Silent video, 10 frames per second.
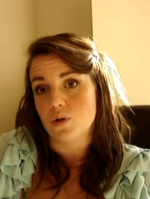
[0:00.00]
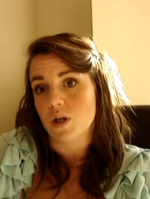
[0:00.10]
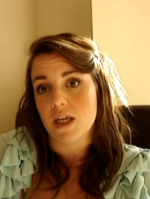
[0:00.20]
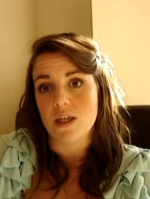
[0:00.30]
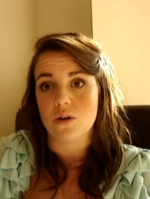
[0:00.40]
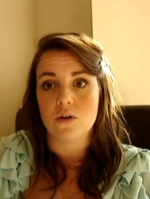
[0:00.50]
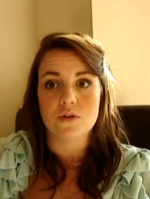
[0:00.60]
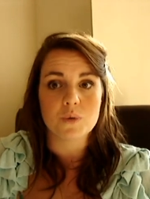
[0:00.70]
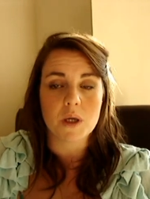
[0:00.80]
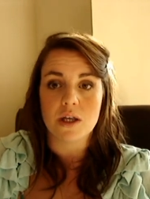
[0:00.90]
you're keen on,
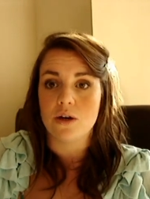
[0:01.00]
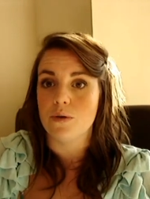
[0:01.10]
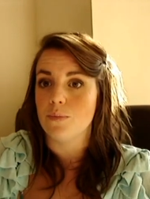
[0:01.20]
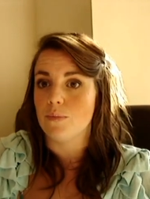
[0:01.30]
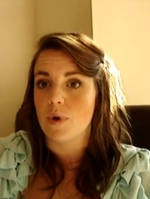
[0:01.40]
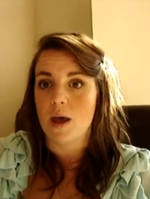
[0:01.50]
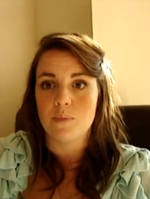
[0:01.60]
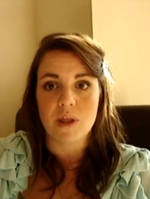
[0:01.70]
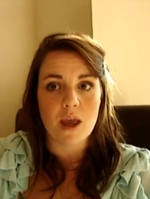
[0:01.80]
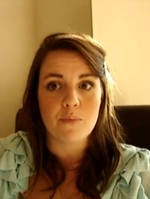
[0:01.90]
Twickenham,
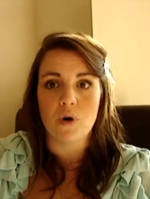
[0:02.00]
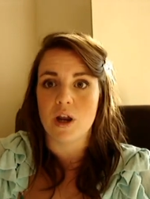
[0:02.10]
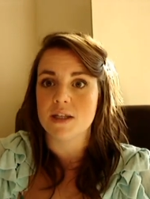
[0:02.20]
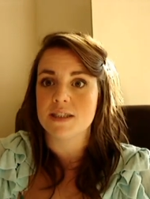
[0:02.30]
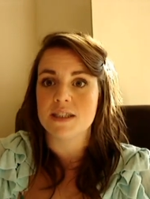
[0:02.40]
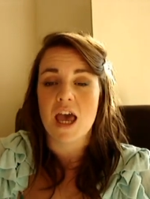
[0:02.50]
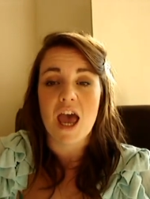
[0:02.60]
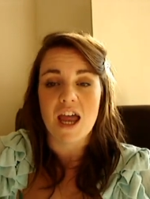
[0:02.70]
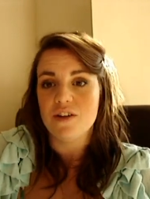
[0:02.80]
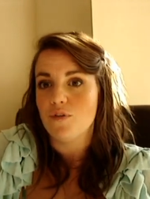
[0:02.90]
the Emirates,
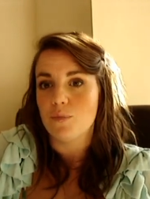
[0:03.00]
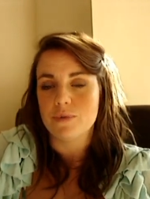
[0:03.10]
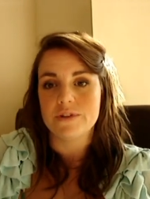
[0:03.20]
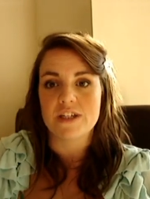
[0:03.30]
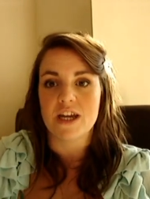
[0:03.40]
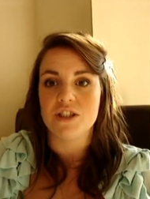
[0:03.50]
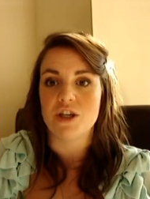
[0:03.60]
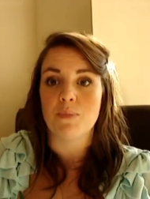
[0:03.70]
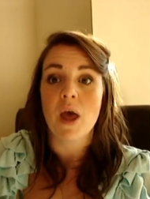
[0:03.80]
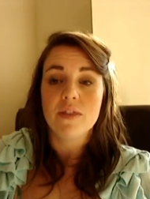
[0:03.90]
any football
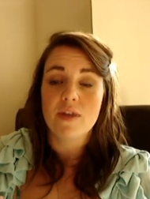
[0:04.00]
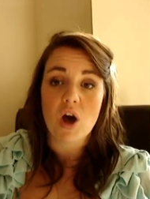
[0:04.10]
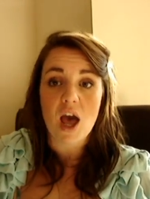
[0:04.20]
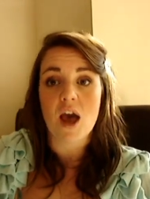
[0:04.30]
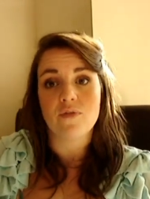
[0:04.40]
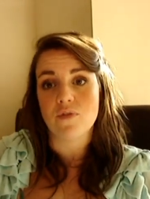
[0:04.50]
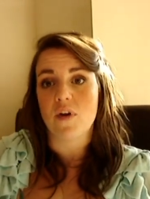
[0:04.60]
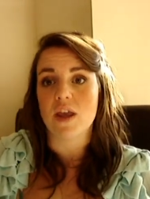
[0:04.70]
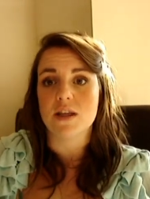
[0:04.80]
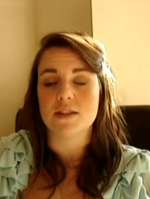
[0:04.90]
stadium, they'll have a
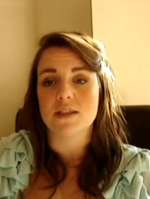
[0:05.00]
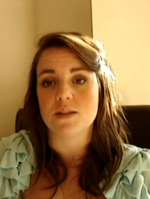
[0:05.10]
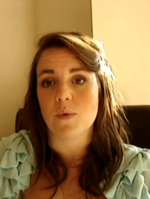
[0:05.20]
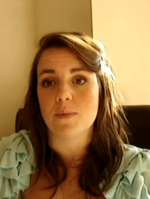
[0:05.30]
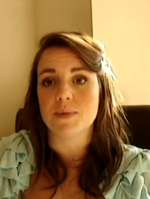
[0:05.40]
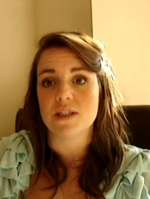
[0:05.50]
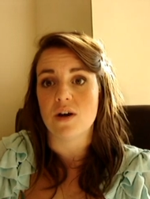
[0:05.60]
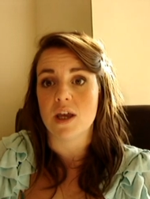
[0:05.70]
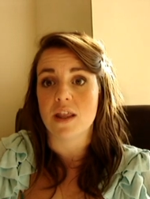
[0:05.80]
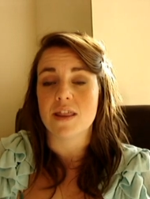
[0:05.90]
vacancies
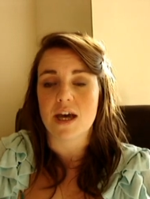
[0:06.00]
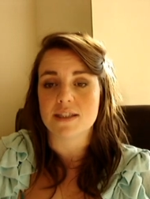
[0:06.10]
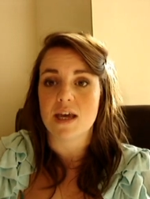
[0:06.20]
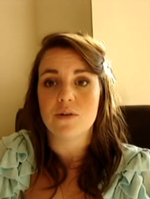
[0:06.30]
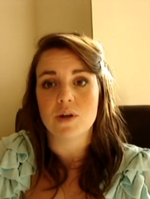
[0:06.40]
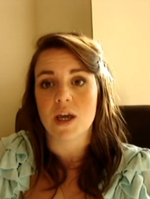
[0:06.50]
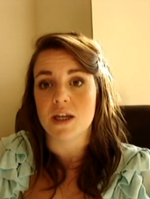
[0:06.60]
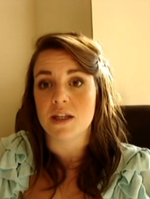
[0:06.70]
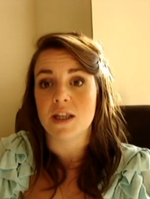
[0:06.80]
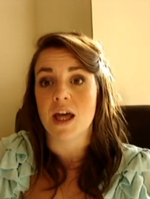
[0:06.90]
website, and that's how you get
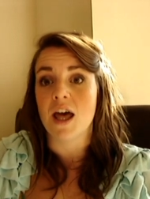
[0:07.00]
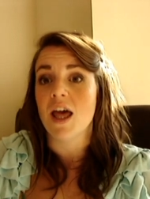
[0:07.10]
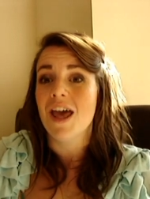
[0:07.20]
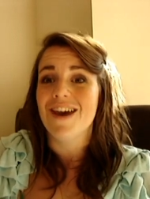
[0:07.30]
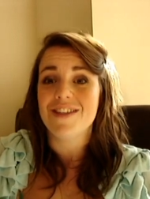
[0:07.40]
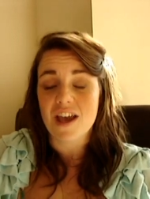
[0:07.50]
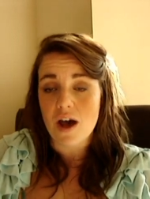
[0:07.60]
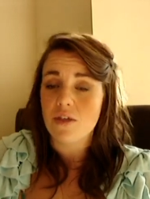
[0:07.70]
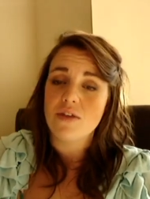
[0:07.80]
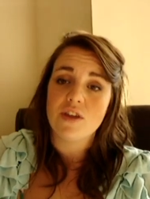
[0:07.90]
in there. The
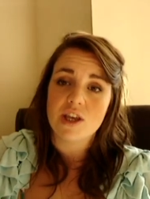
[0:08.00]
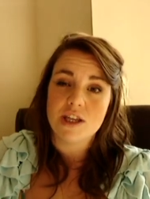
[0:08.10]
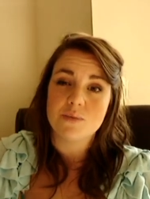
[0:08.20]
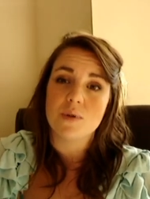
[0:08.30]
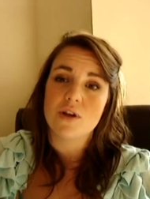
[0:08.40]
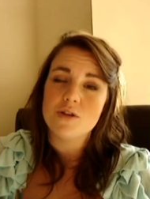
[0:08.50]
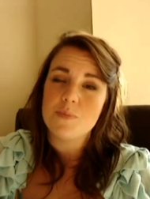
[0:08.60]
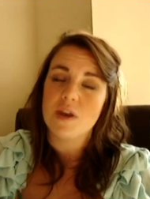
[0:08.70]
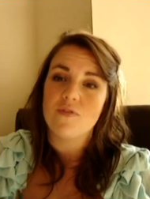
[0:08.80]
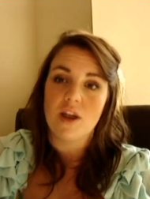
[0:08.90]
other thing is, with those
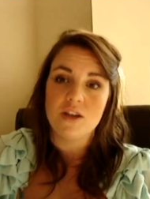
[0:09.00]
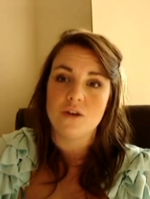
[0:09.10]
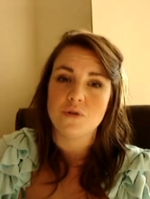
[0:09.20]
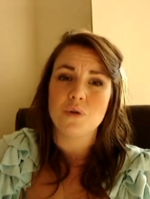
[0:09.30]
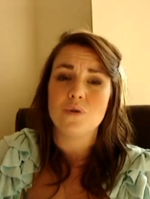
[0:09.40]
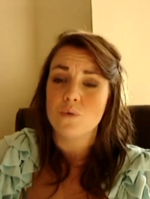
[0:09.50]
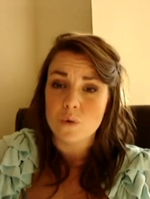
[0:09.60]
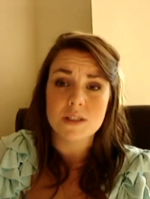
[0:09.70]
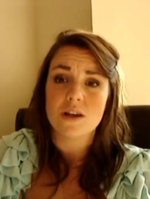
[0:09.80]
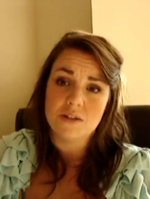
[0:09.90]
big venues, you can
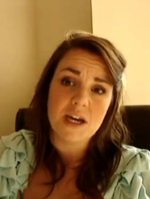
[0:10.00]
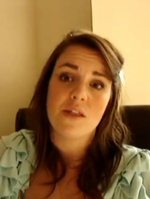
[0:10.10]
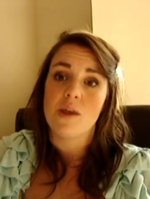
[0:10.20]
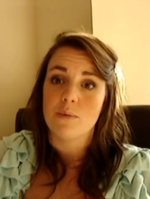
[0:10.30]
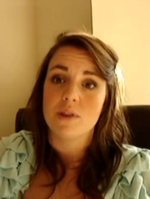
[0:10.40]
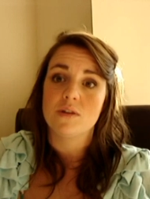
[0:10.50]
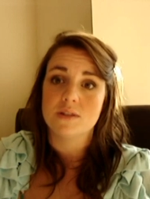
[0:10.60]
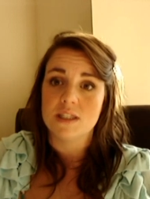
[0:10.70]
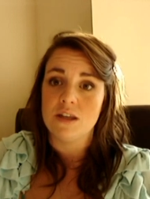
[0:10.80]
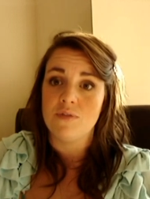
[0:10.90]
always go down there with your
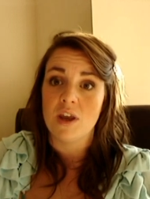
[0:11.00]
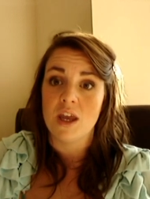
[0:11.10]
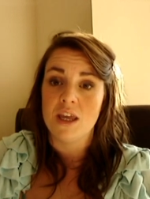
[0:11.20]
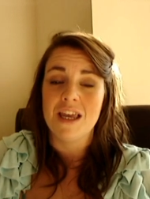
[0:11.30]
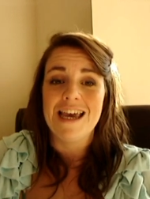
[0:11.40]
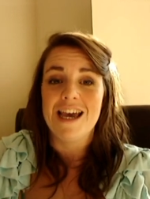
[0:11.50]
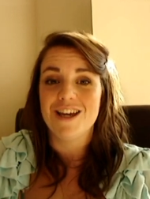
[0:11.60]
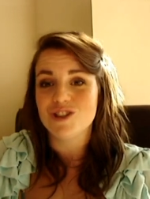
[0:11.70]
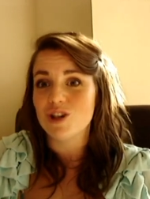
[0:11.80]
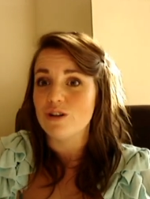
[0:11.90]
CV.
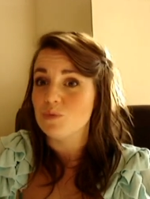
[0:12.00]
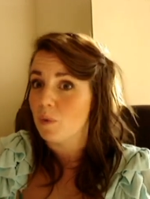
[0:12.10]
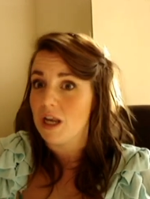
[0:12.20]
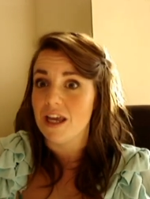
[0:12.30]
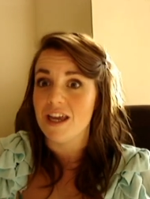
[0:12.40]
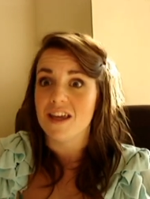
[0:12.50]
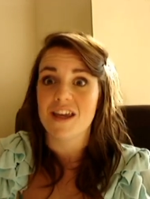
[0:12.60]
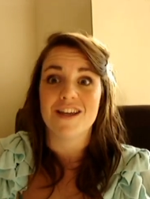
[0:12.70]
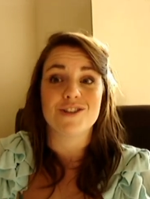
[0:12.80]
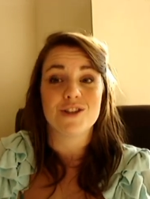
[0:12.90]
It shows willing,
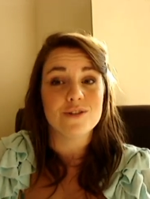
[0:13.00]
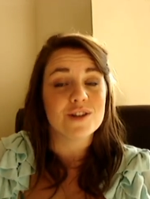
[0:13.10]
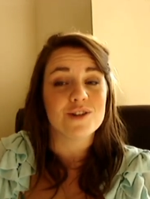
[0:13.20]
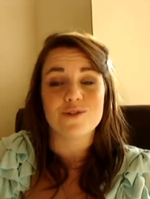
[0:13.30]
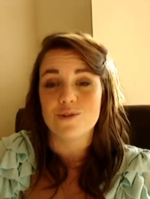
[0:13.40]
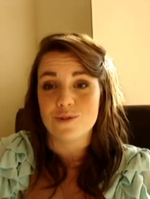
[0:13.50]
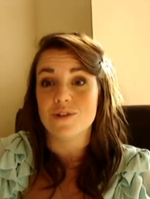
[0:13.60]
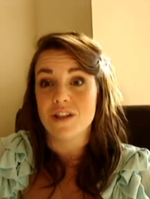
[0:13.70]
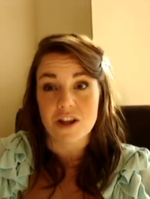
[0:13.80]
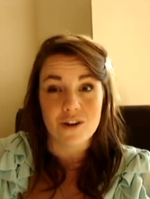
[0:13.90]
it shows that you're,
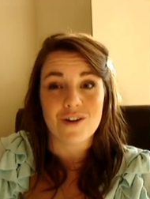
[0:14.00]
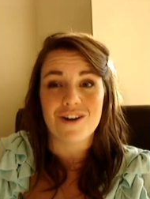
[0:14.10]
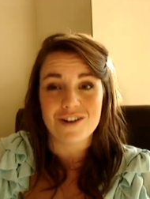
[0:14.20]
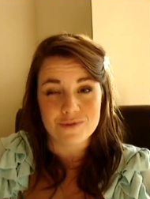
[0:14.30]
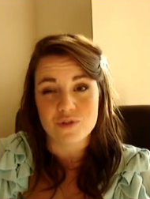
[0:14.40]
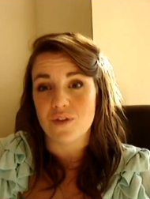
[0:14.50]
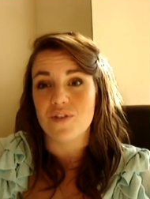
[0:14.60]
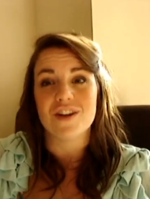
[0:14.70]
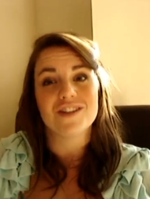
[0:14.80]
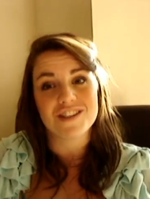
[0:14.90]
kind of
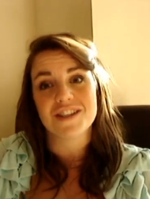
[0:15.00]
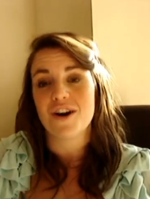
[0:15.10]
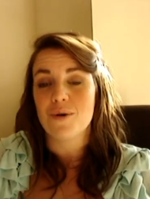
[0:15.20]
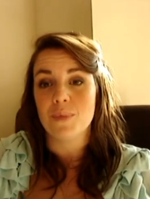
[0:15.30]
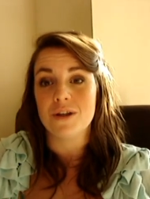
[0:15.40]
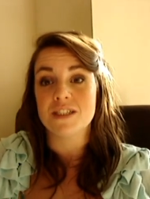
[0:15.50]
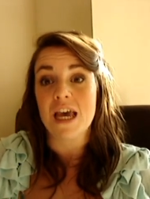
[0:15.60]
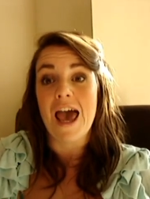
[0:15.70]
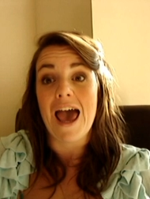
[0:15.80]
driven and determined,